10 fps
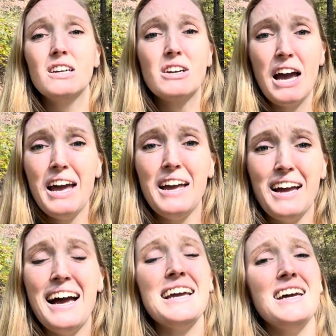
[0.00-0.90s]
Okay,
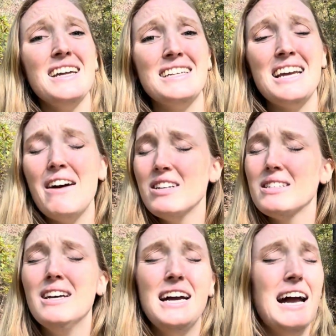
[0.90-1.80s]
I get it.
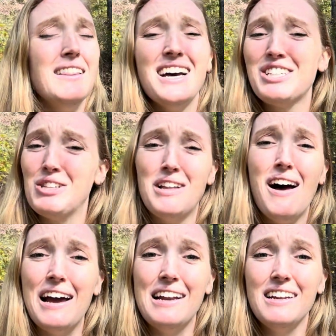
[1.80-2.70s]
That's a lot.